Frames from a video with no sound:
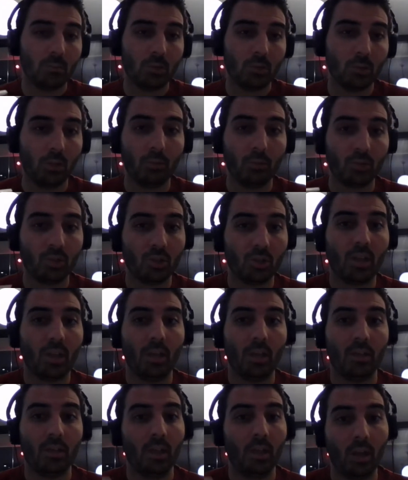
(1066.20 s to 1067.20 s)
to double check
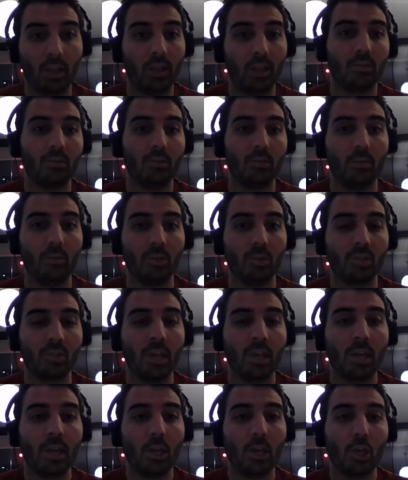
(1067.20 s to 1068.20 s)
here and highlight to the audience,
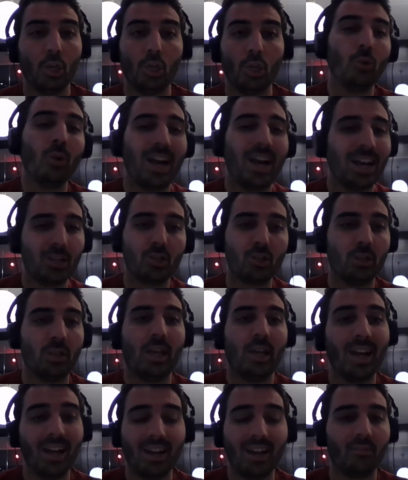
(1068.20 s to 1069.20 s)
you don't actually
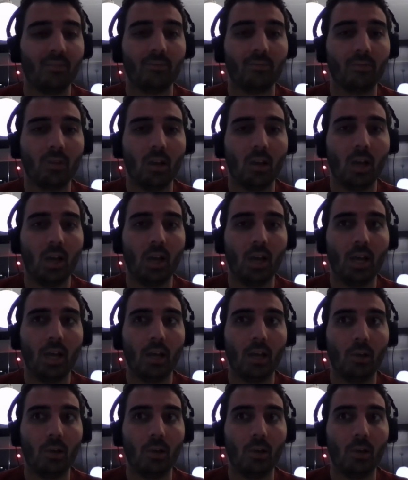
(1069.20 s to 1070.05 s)
have uh,